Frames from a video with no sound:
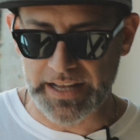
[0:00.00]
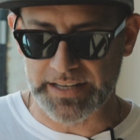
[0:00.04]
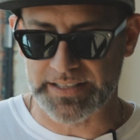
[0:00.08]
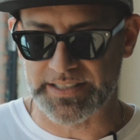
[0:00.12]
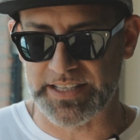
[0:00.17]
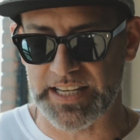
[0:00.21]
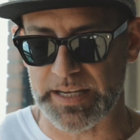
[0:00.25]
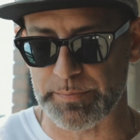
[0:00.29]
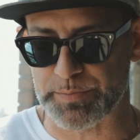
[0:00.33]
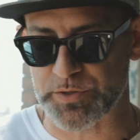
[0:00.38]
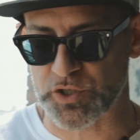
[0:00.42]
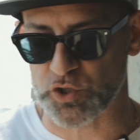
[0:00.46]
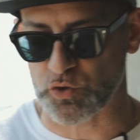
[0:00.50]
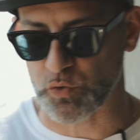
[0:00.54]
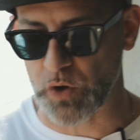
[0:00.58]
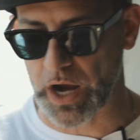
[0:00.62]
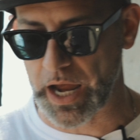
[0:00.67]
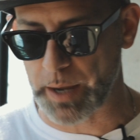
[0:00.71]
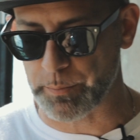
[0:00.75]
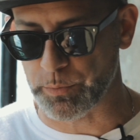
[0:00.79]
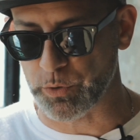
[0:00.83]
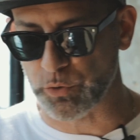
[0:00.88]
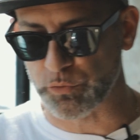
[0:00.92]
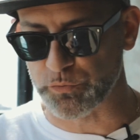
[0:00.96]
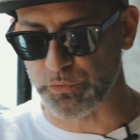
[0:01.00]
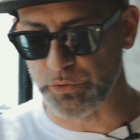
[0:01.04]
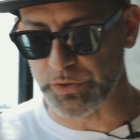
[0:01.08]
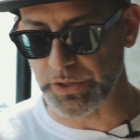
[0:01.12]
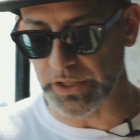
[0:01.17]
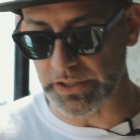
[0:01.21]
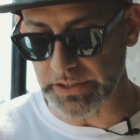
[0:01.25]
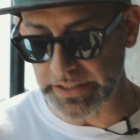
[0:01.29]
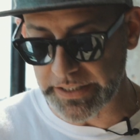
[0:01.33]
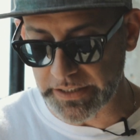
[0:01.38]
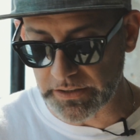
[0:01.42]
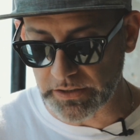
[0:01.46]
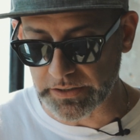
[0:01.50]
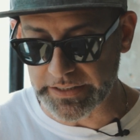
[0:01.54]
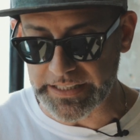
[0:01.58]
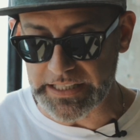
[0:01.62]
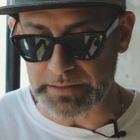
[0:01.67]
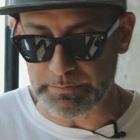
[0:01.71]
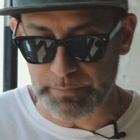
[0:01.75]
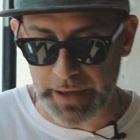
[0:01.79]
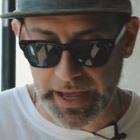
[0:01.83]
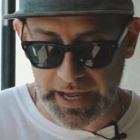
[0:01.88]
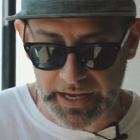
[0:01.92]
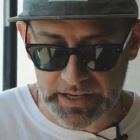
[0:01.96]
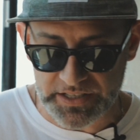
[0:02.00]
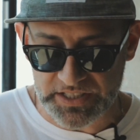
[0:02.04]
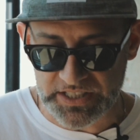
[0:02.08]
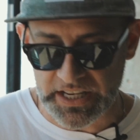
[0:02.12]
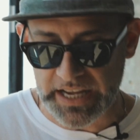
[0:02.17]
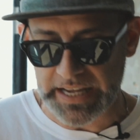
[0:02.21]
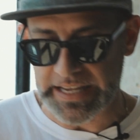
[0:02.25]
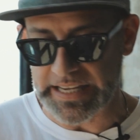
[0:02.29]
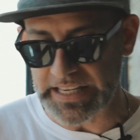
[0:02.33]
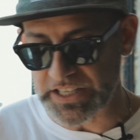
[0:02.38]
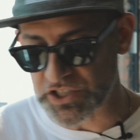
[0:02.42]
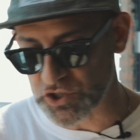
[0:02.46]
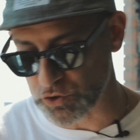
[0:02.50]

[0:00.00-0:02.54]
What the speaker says: Tips scrambled for the little he makes. He